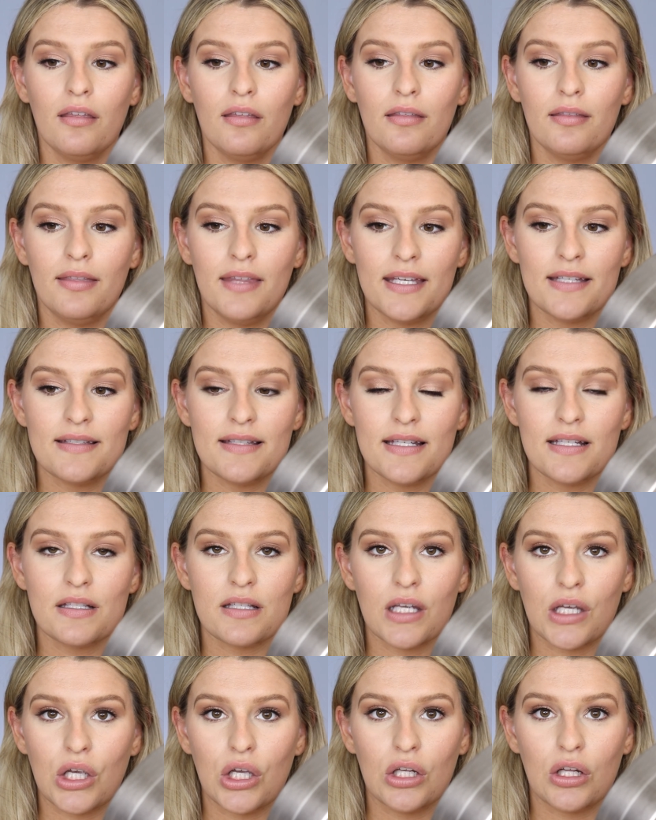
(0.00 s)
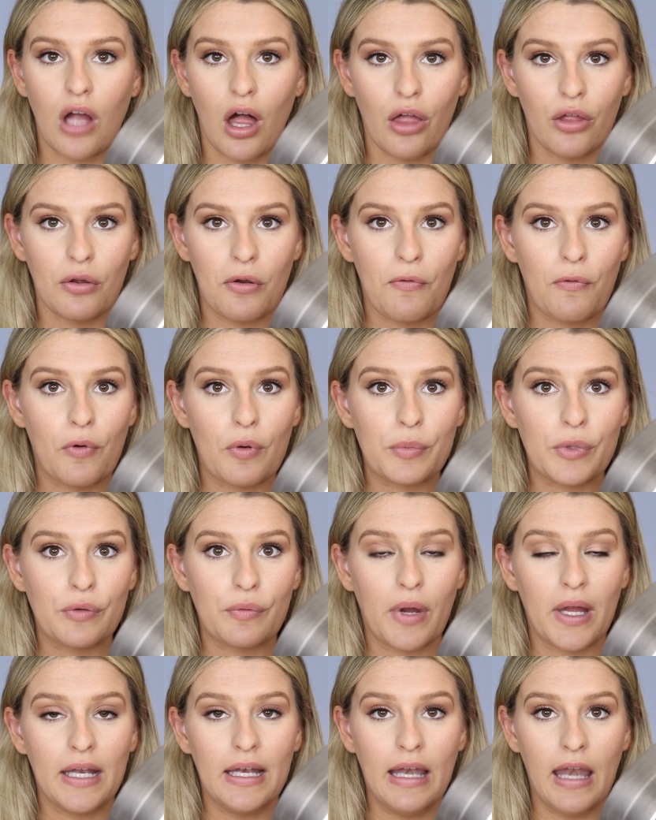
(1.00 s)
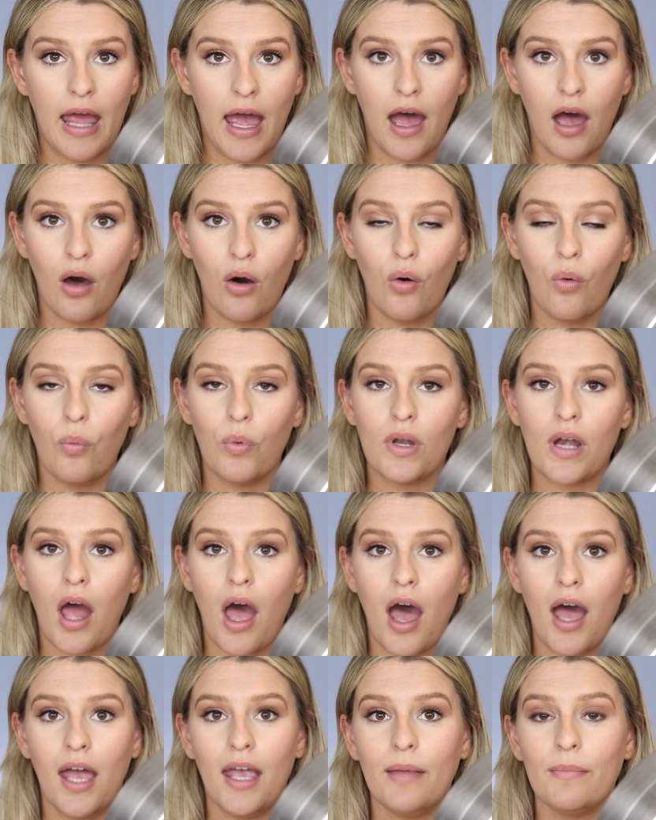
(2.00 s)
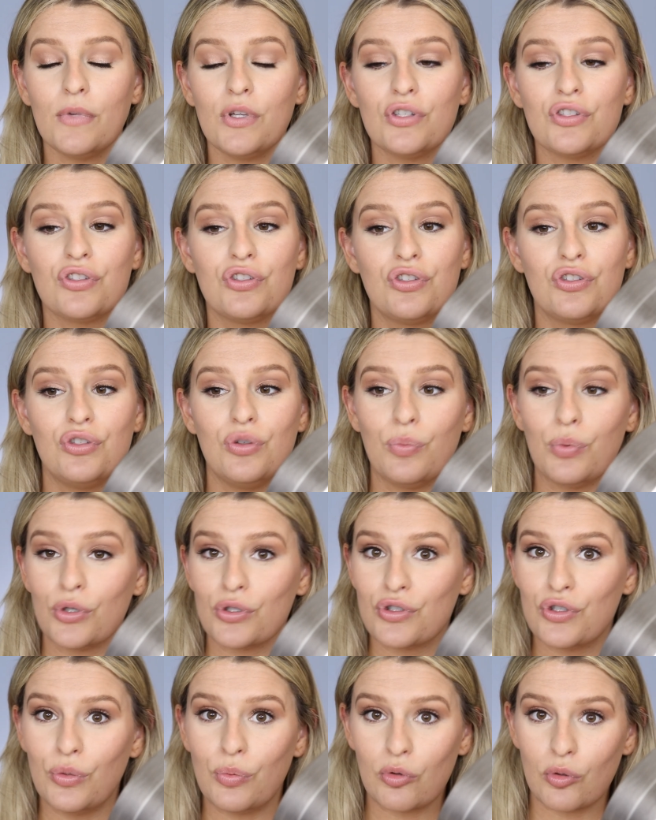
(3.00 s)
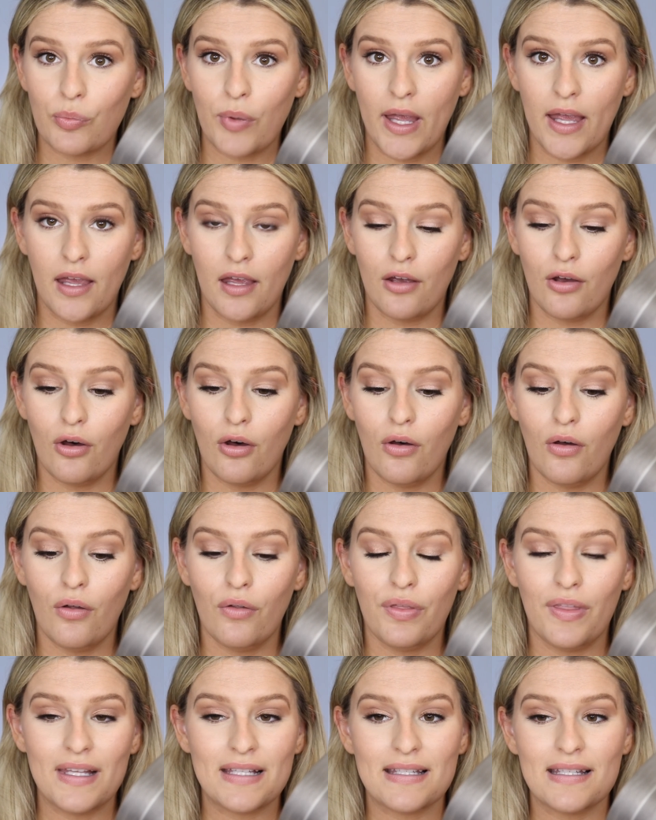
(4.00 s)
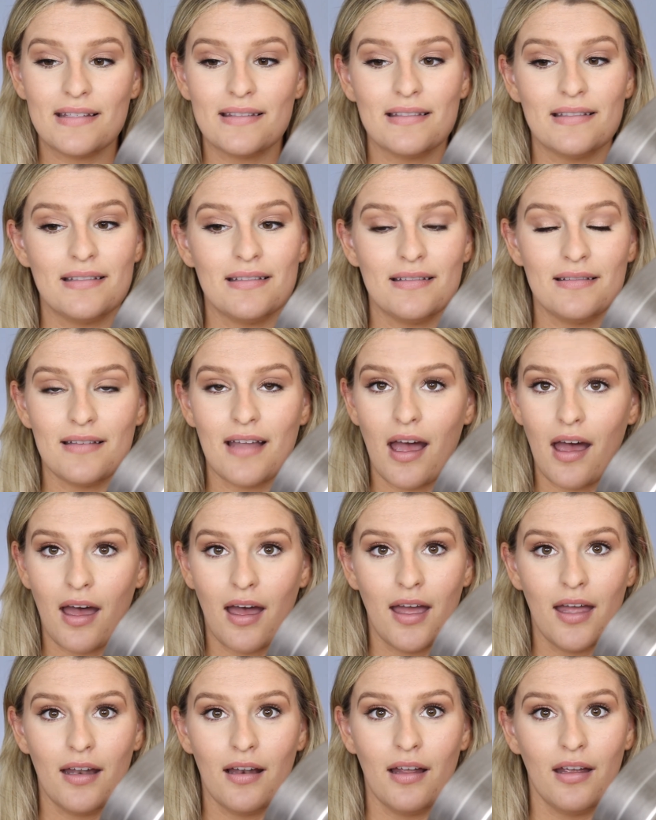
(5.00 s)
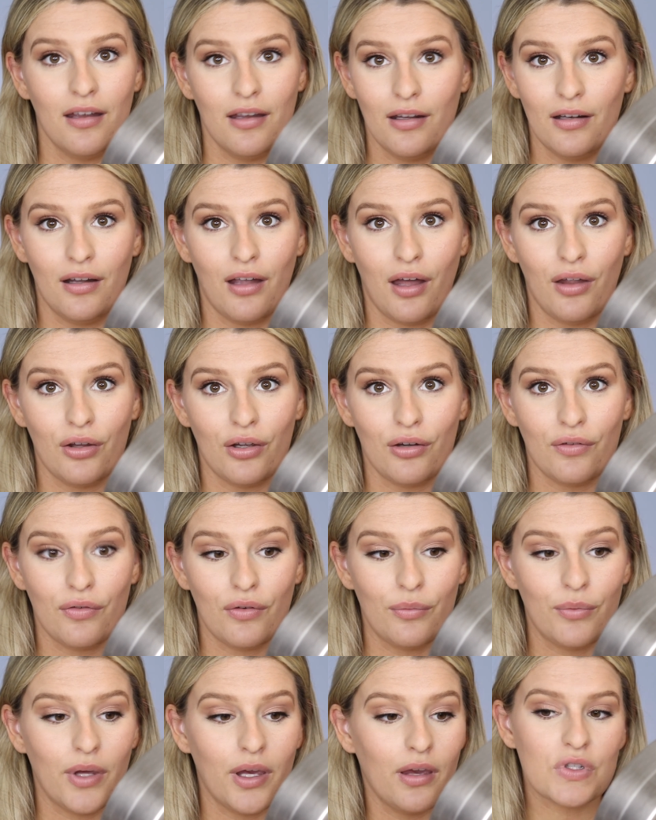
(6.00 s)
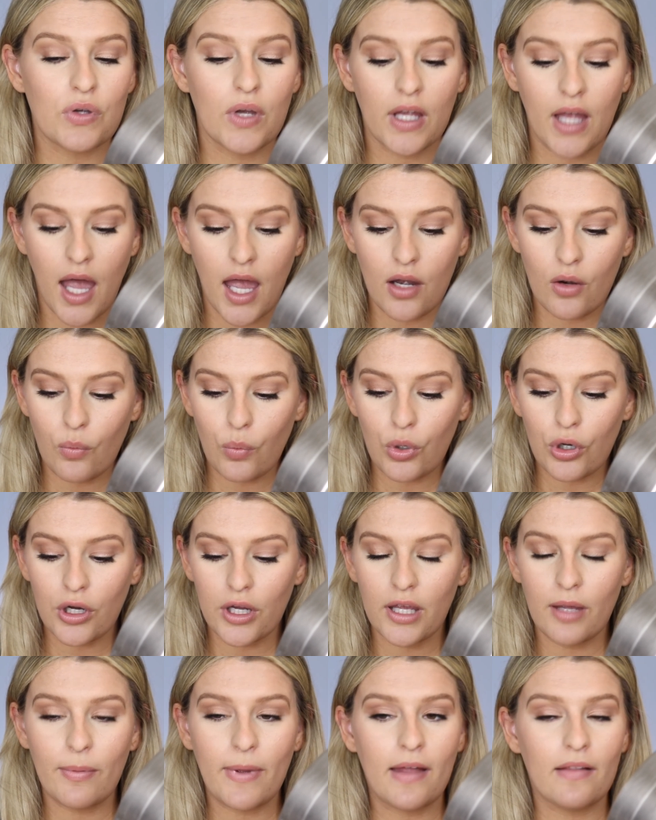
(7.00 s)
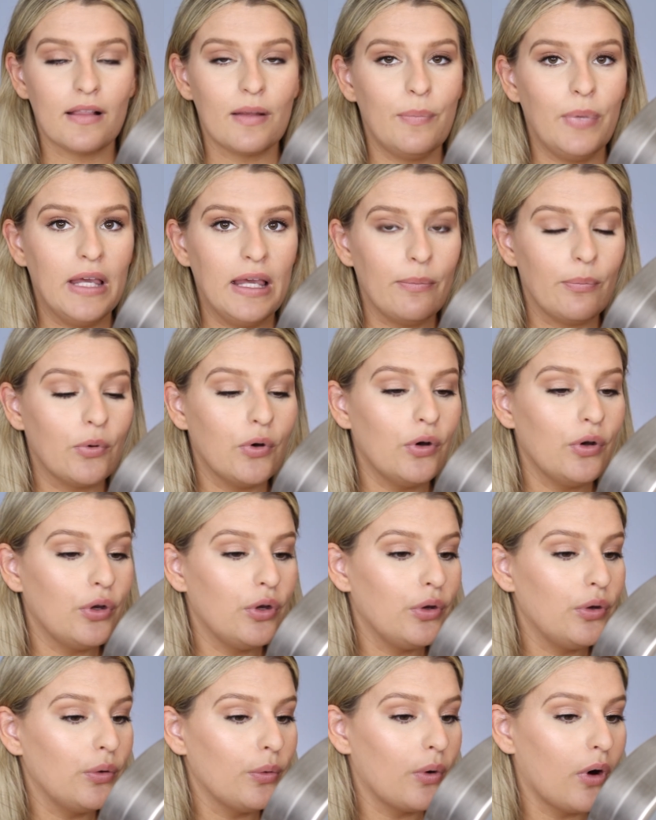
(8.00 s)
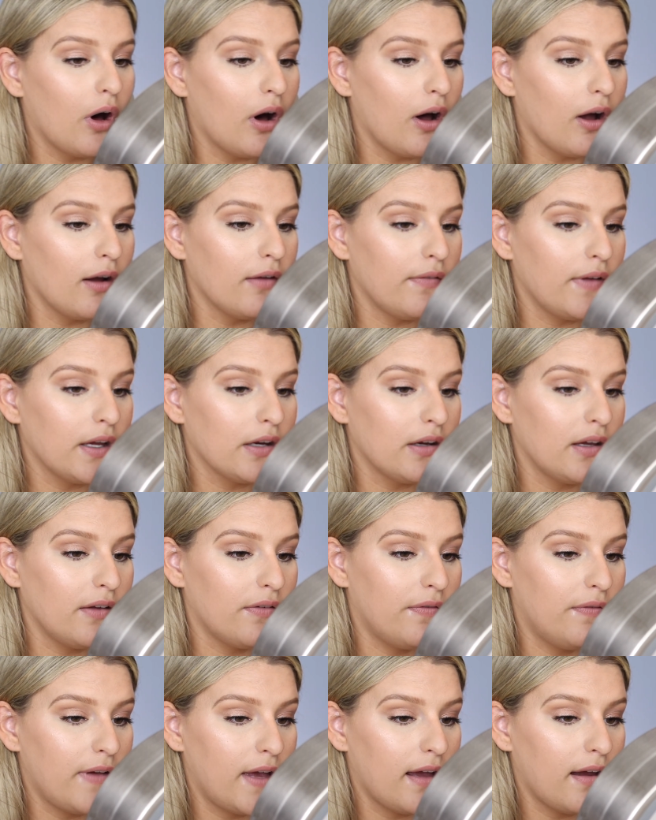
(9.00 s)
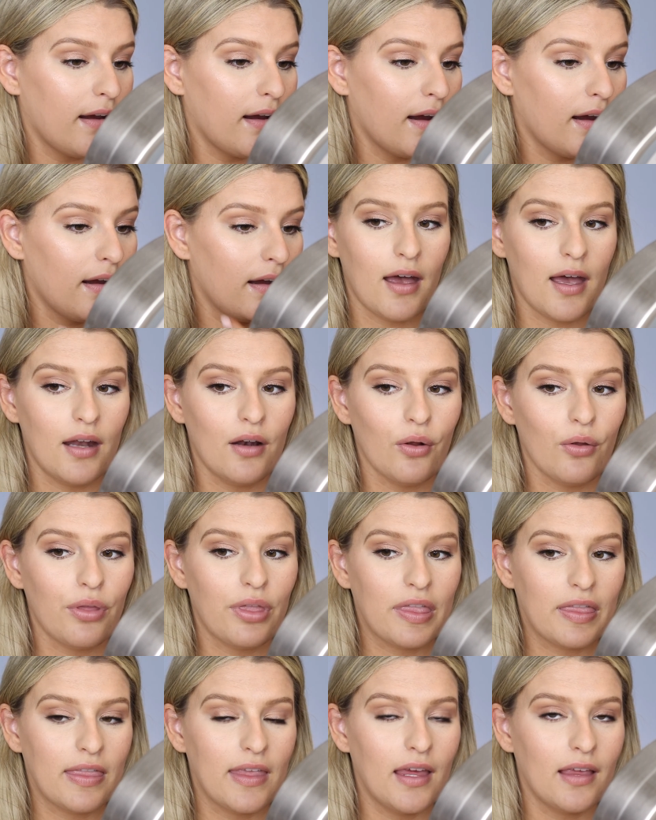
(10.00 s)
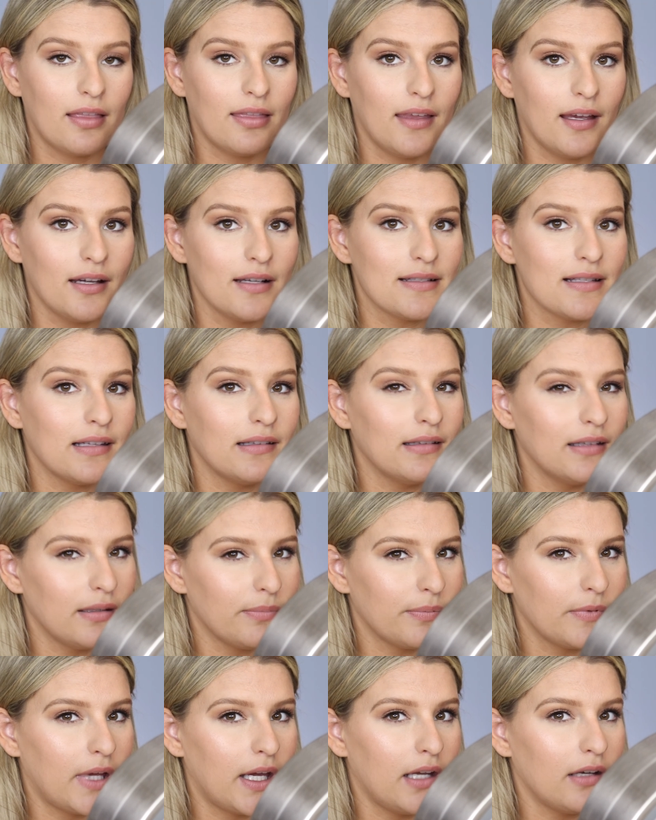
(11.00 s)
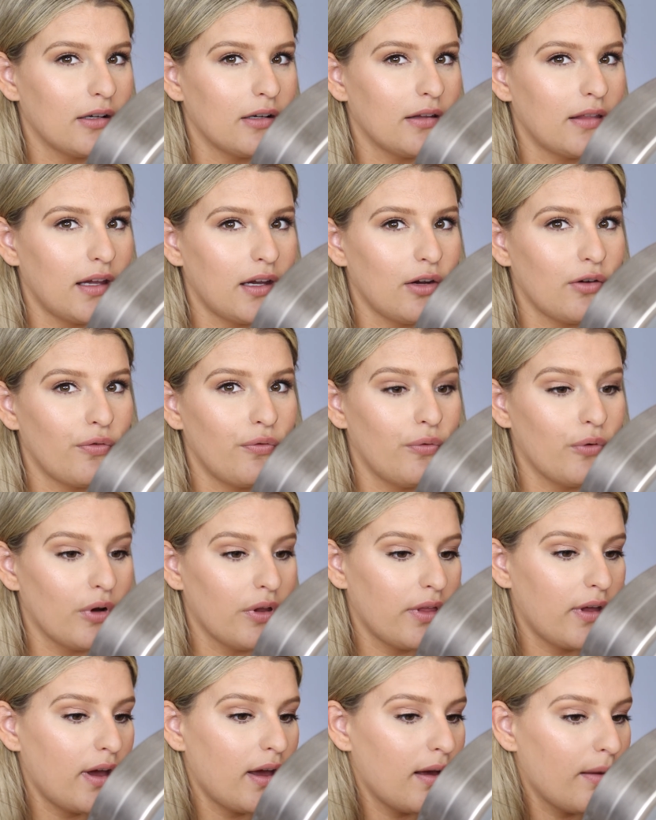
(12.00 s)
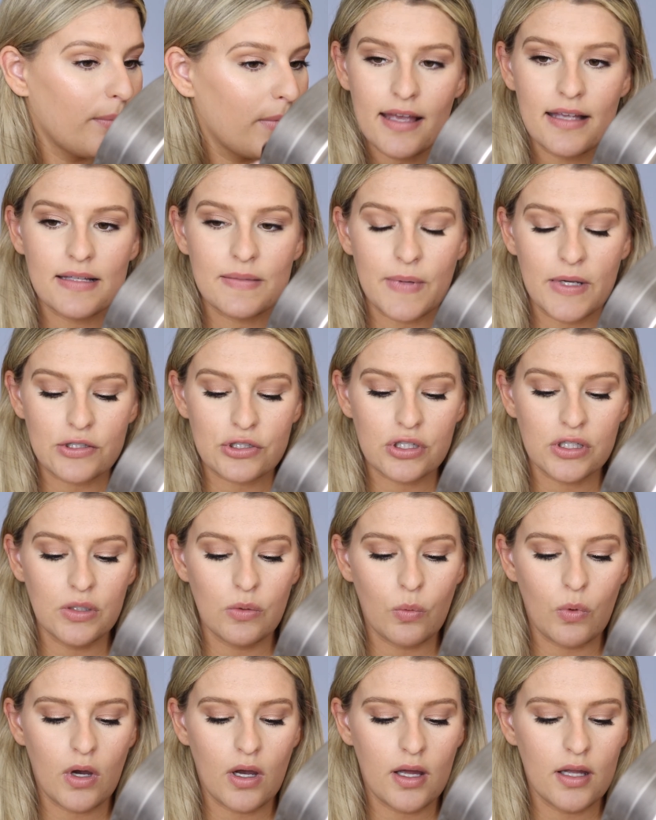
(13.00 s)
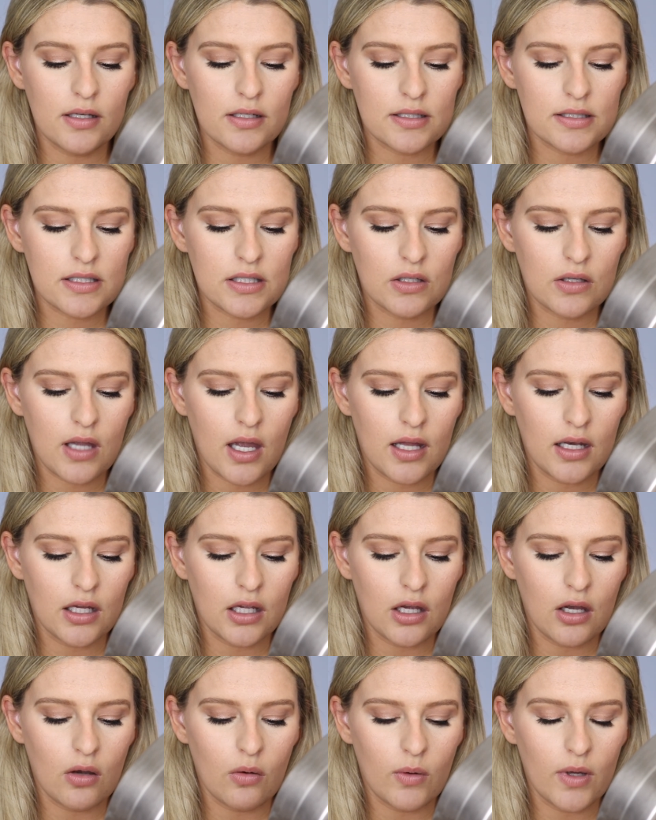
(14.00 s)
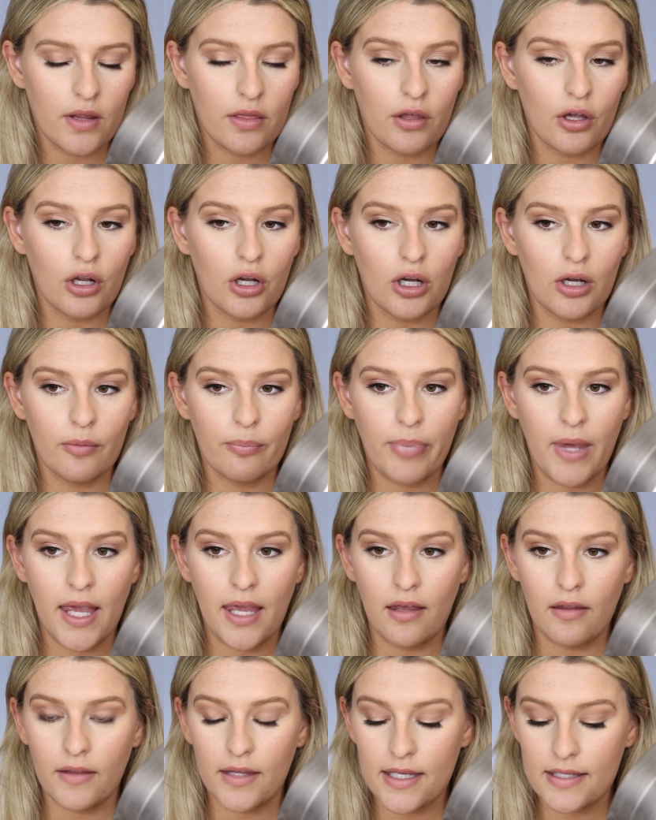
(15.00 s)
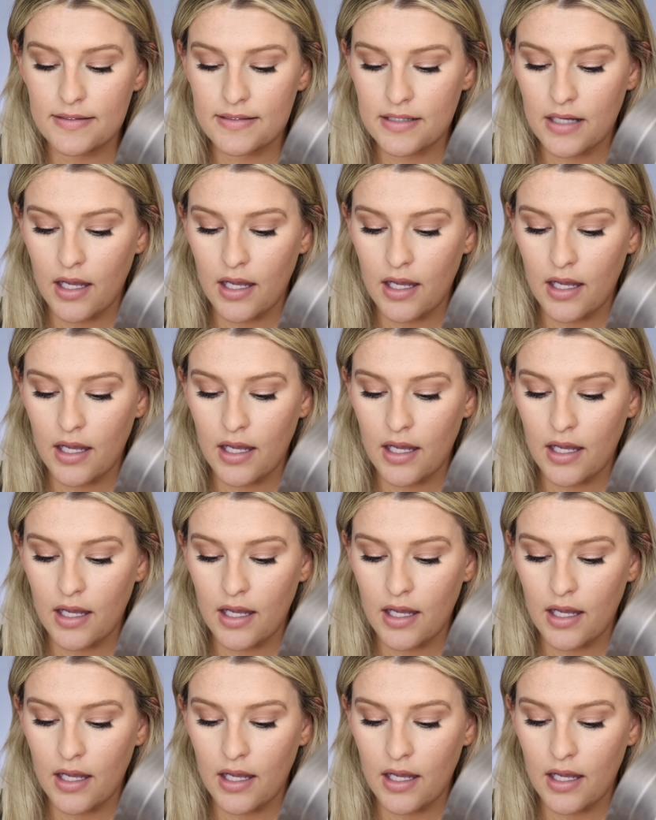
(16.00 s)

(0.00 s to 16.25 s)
this is a good color for me right now. When I'm super, super pale, this is not a good color for me. So I kind of worry about the people who are very fair. I don't think there's a lip liner there for them, especially one to kind of go with her palest